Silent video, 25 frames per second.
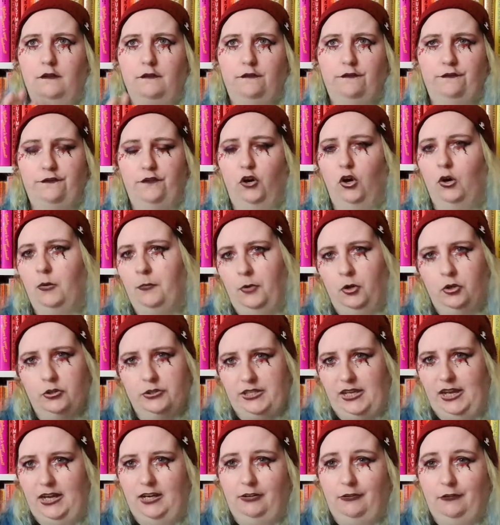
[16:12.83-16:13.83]
4 more
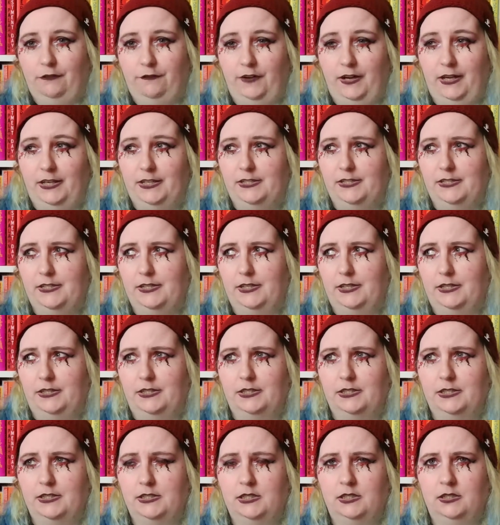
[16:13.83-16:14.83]

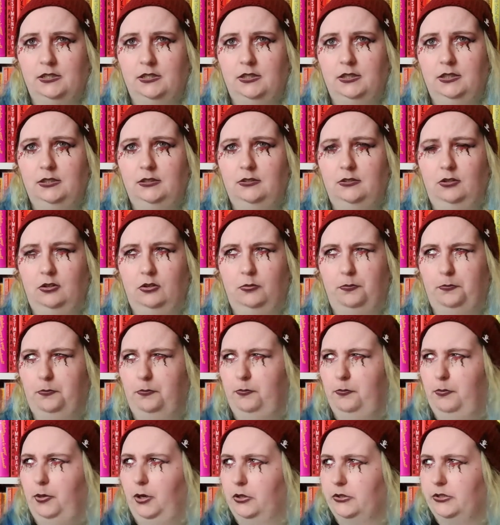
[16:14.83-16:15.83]
sacrifices, or
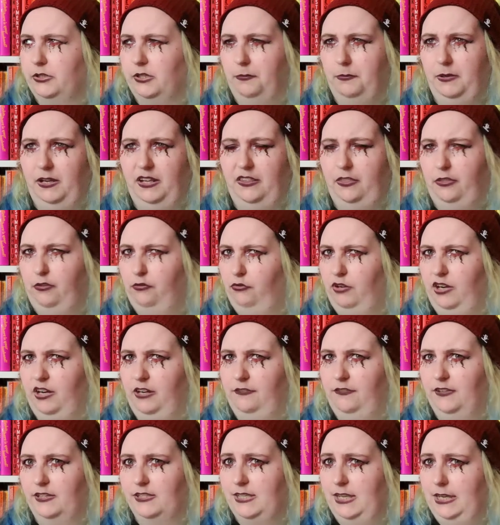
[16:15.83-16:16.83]
possibly 3
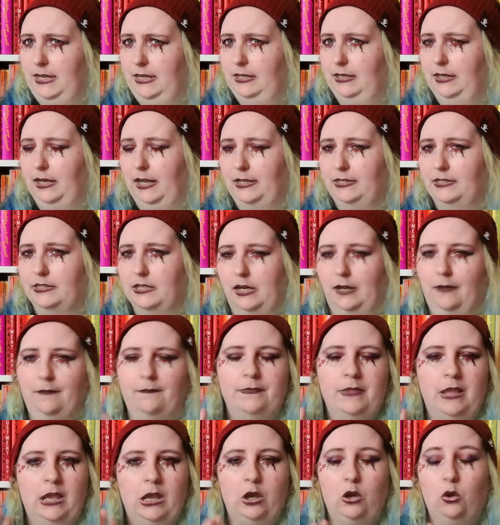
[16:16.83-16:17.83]
if it's eaten Linda.
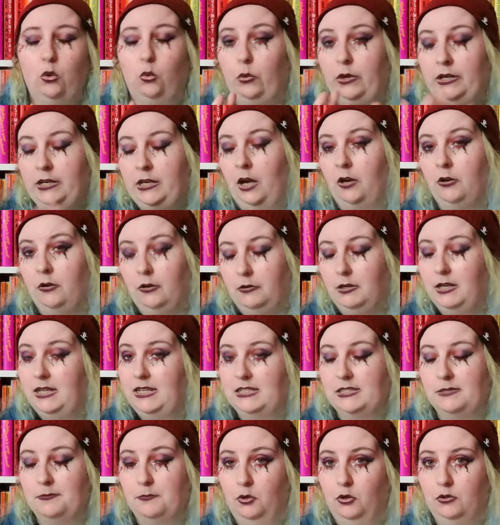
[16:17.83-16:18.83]
We know it
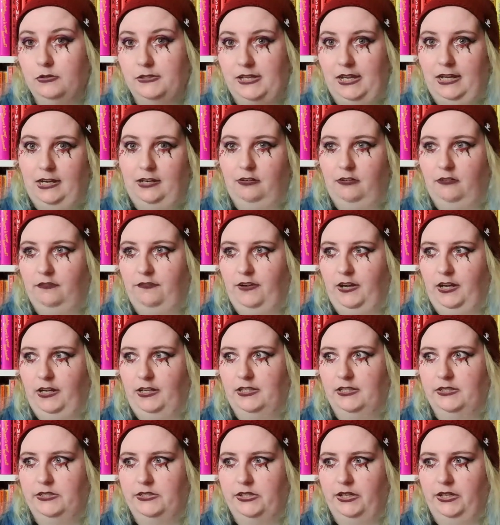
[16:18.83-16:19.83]
needs more
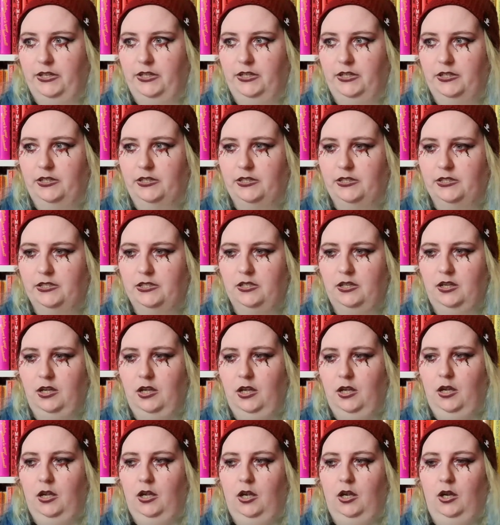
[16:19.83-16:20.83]
sacrifices.
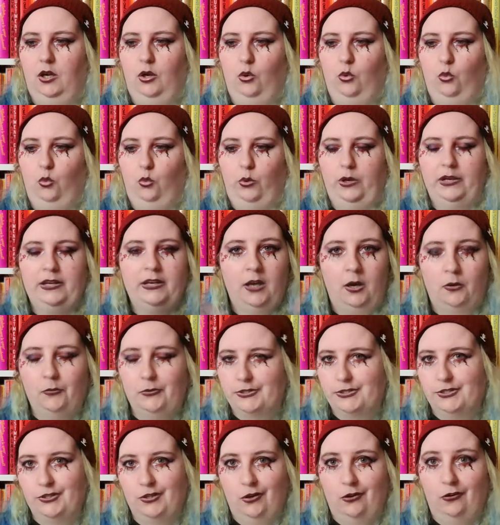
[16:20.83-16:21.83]
We know
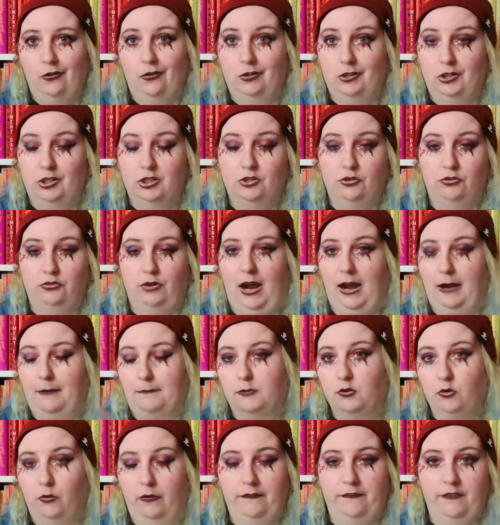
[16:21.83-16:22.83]
it's no longer
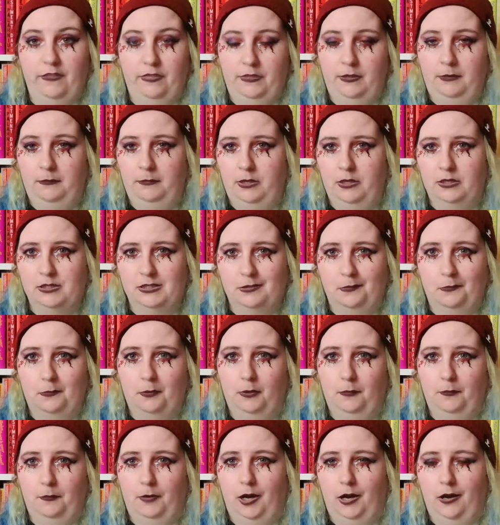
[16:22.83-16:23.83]
trapped within the
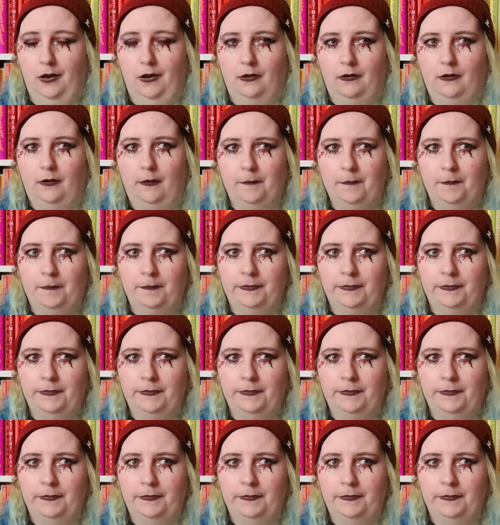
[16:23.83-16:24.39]
amusement park,